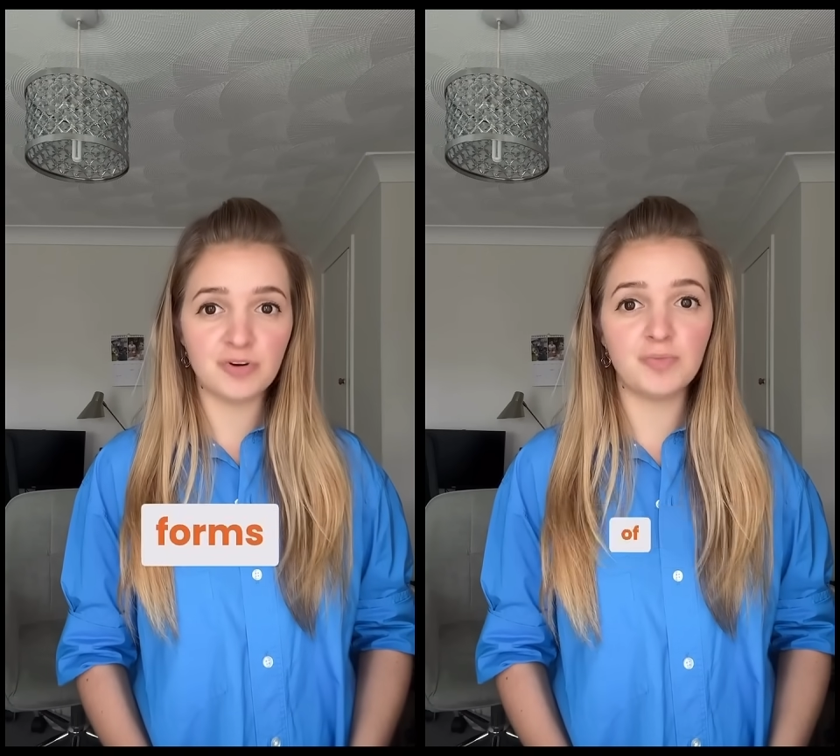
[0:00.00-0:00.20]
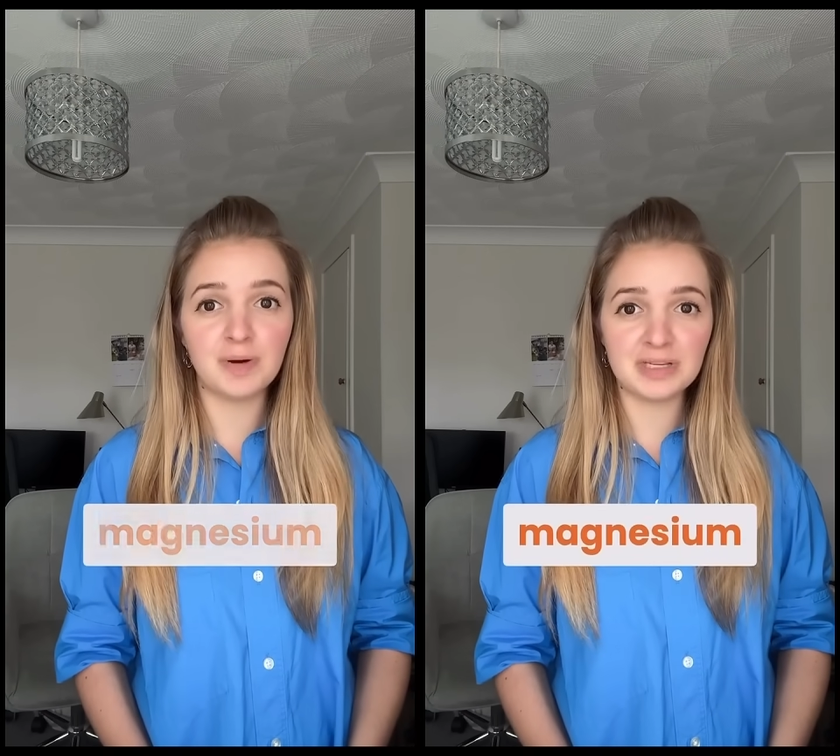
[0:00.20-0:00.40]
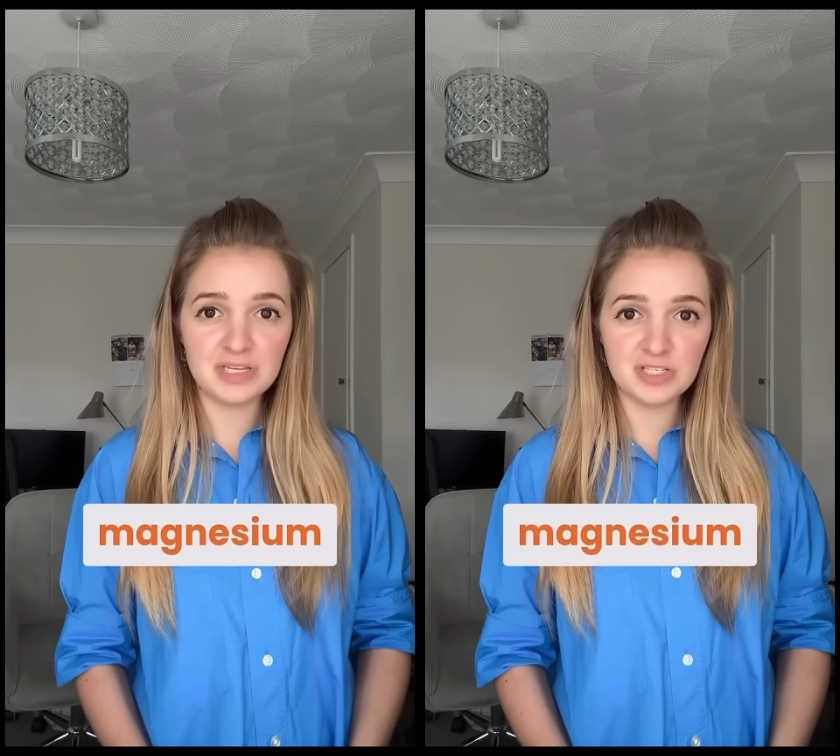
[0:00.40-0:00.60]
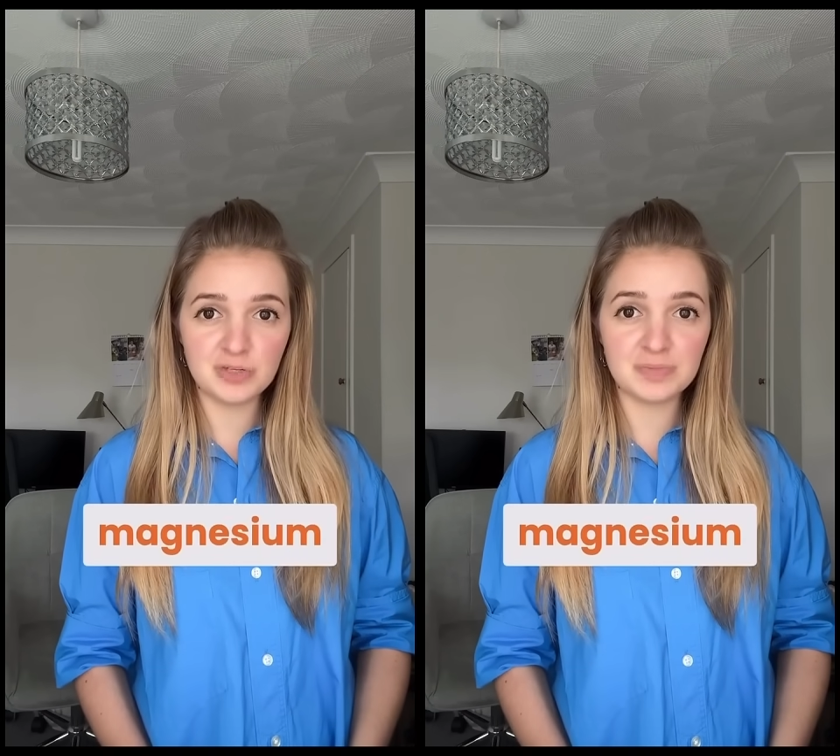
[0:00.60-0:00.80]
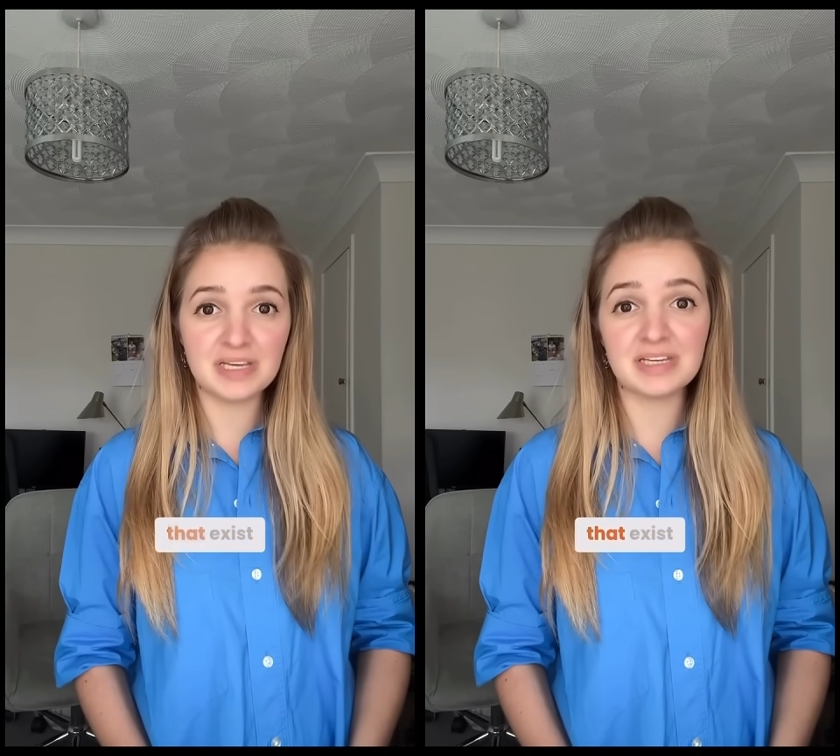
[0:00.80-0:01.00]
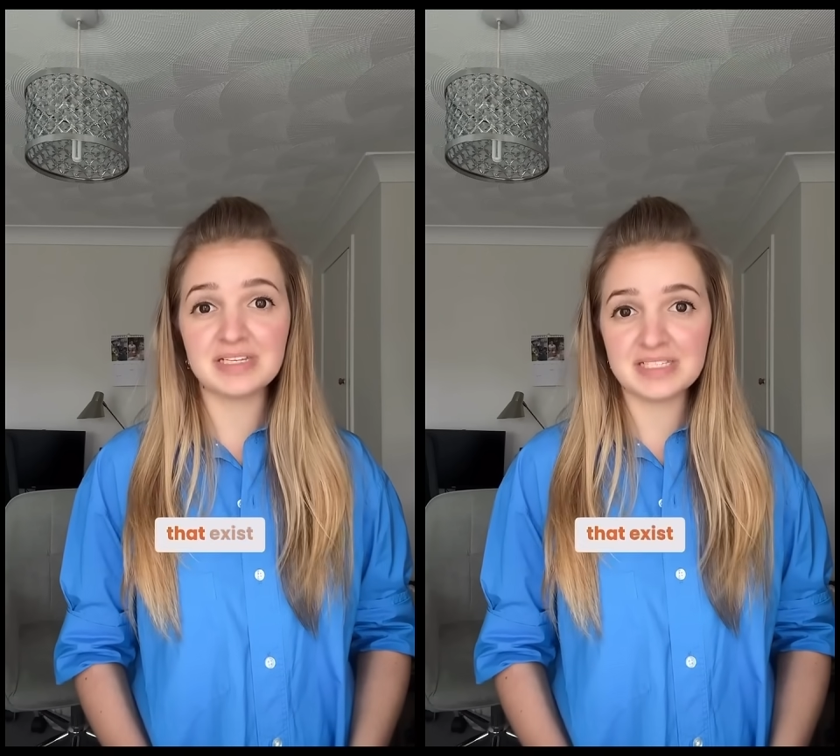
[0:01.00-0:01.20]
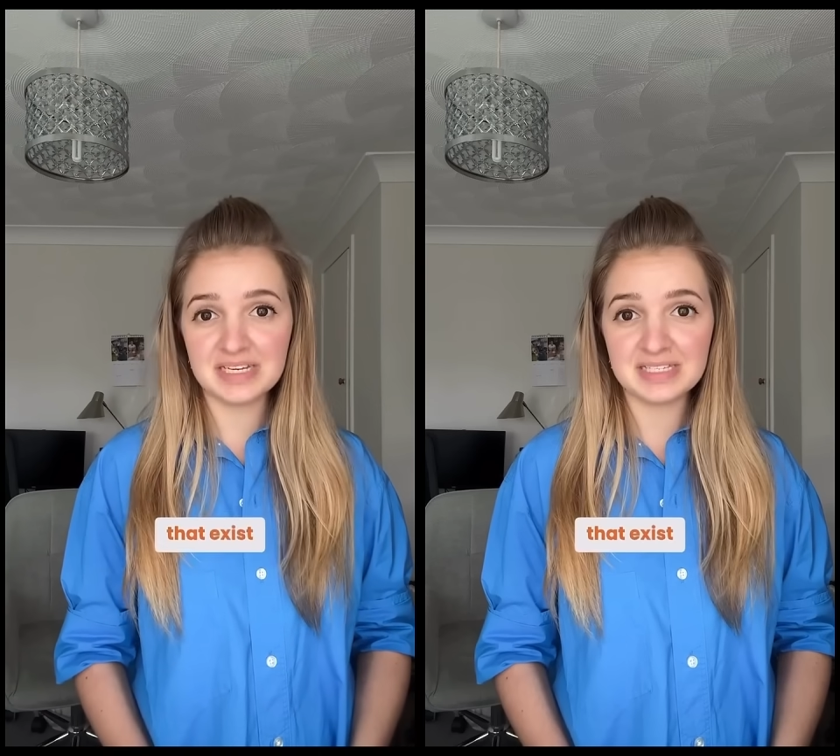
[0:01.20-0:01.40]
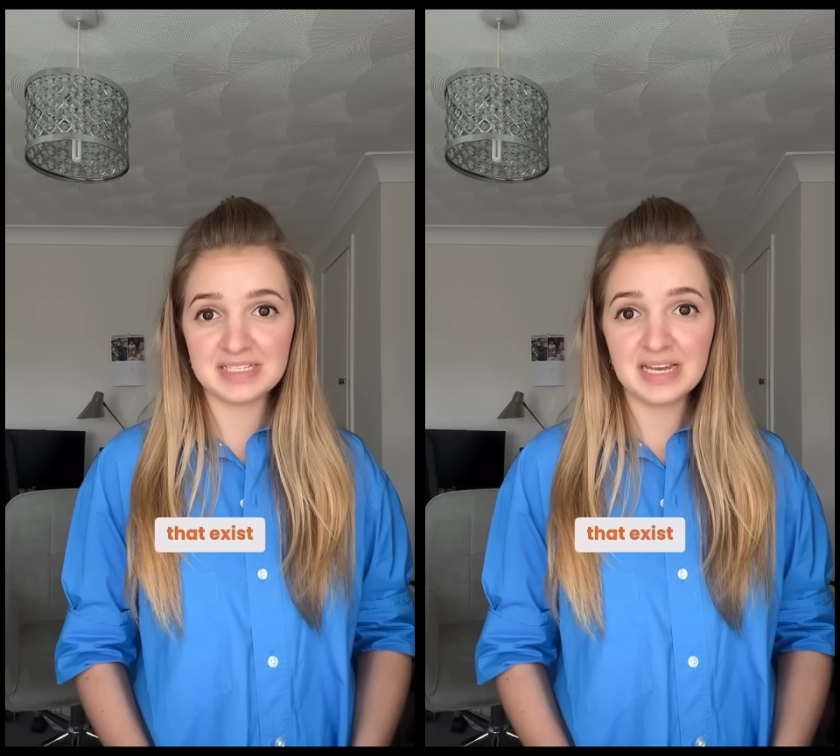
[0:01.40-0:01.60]
of magnesium that
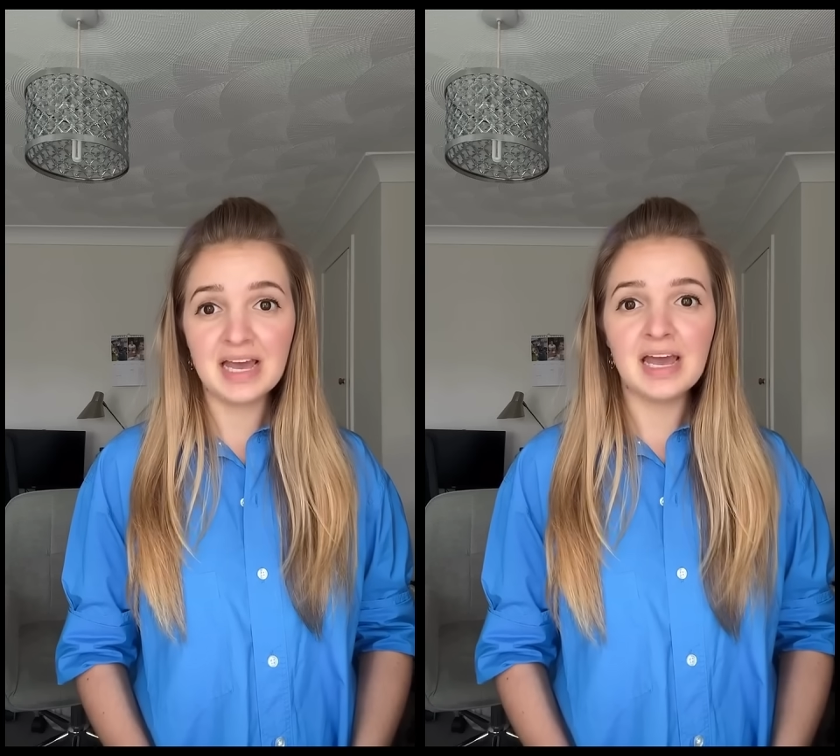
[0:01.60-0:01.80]
exist,